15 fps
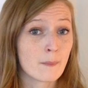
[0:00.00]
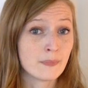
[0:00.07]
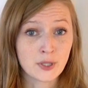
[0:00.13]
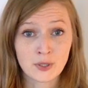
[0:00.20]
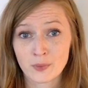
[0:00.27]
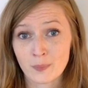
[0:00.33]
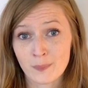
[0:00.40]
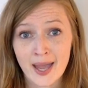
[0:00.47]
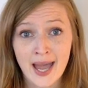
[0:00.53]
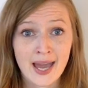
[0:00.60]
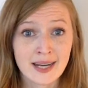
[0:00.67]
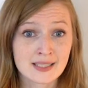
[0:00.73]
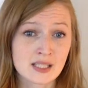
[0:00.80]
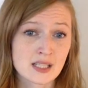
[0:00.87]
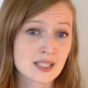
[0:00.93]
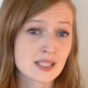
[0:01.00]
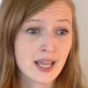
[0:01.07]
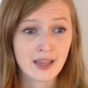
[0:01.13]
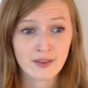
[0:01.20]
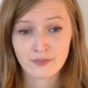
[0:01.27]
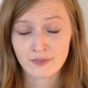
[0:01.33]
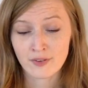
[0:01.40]
you know bad? Is a
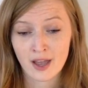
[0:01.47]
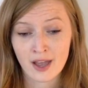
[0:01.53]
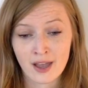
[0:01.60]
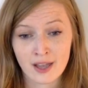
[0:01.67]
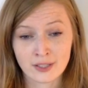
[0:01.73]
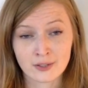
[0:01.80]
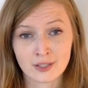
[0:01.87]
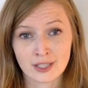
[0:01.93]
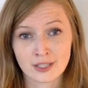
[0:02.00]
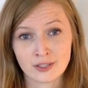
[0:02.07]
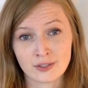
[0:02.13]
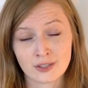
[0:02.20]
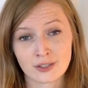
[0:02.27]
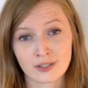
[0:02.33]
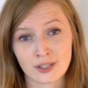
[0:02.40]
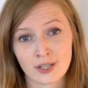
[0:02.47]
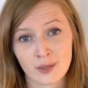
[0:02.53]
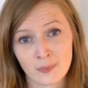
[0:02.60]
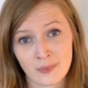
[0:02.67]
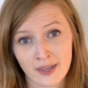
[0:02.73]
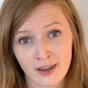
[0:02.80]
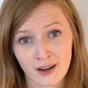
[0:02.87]
safe? Uh, you can you can look it
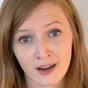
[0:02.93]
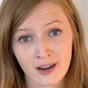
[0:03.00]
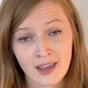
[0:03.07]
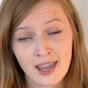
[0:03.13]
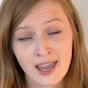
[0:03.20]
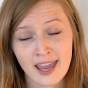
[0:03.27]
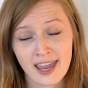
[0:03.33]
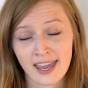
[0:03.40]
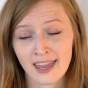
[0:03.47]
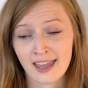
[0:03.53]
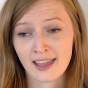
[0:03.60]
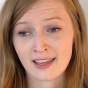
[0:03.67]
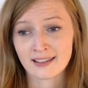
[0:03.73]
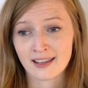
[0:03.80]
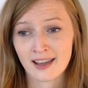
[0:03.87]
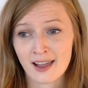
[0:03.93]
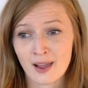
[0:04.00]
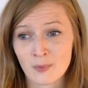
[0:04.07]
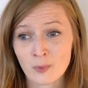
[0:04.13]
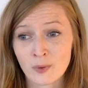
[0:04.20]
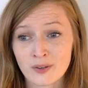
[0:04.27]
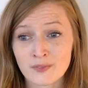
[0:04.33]
up there. And
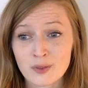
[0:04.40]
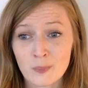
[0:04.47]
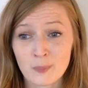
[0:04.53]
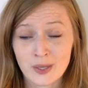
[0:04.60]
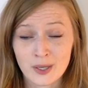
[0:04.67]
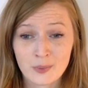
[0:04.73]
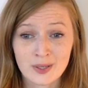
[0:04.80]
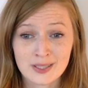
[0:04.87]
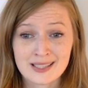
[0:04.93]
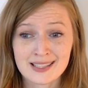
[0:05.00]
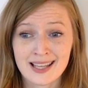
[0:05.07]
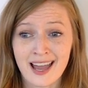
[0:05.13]
uh, one of the big ones